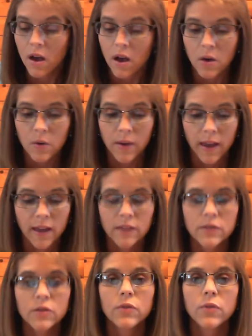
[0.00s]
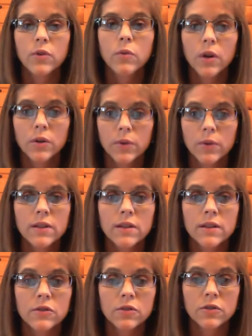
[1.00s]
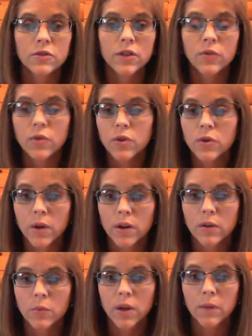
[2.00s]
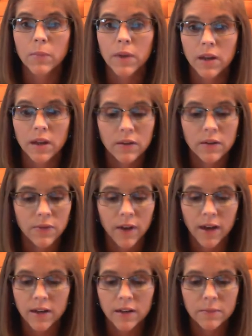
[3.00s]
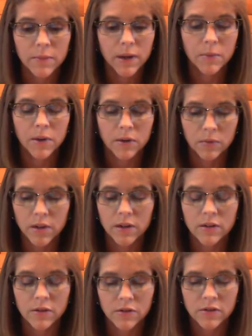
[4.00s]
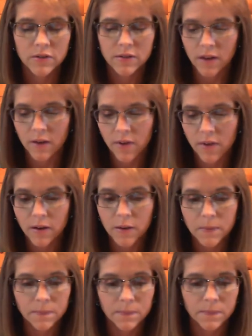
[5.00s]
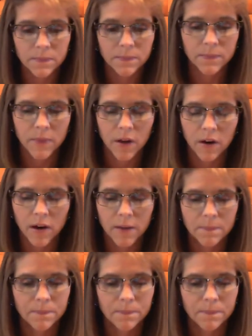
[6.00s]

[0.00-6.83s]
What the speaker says: Okay, so if you want to read this yourself, you can go out on Wikipedia and find it, but I'm going to read it to you just as I found it. All right.